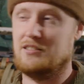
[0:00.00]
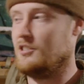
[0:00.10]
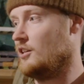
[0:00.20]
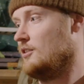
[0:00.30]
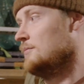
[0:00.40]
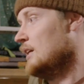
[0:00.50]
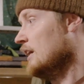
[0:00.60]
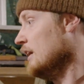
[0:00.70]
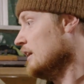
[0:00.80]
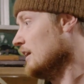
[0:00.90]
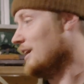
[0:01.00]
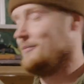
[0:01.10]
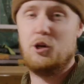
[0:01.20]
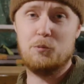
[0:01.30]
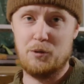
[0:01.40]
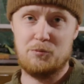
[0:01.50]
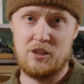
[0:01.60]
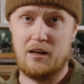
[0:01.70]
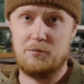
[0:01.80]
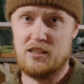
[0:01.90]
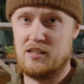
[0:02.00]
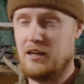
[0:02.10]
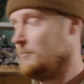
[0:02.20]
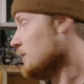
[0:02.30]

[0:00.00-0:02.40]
So no boom setup this time.